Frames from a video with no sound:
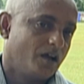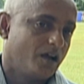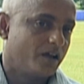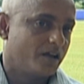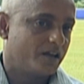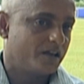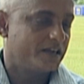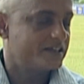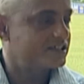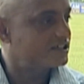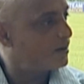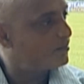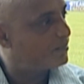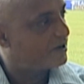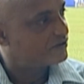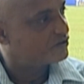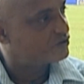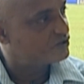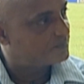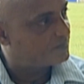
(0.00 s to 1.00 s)
Let's come
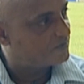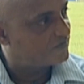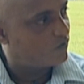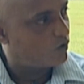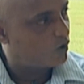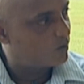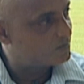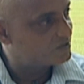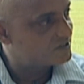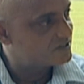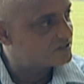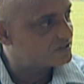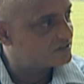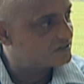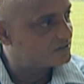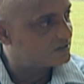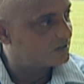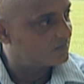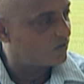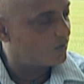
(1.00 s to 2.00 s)
back to the performances
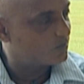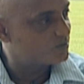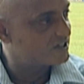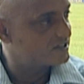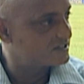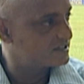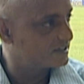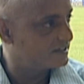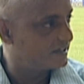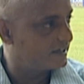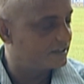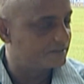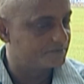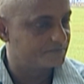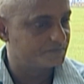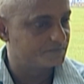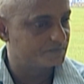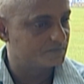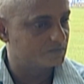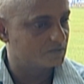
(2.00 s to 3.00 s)
from yesterday.
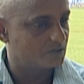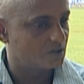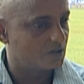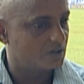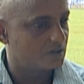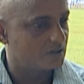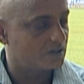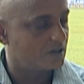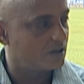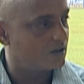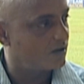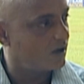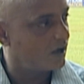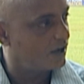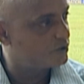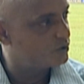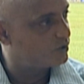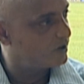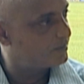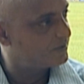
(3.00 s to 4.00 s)
Are
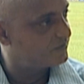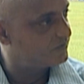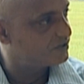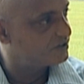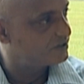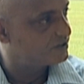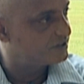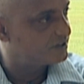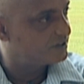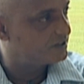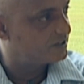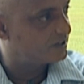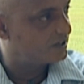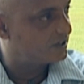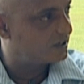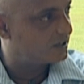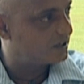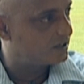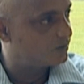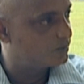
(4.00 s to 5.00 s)
you happy with the
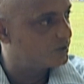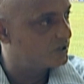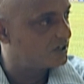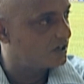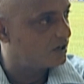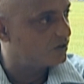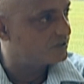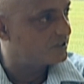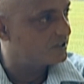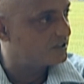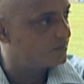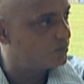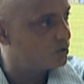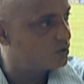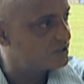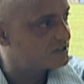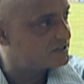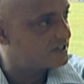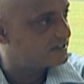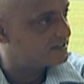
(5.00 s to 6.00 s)
workout that the
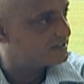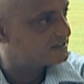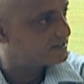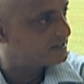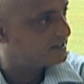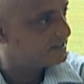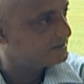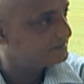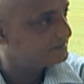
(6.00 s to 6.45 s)
bowlers had yesterday?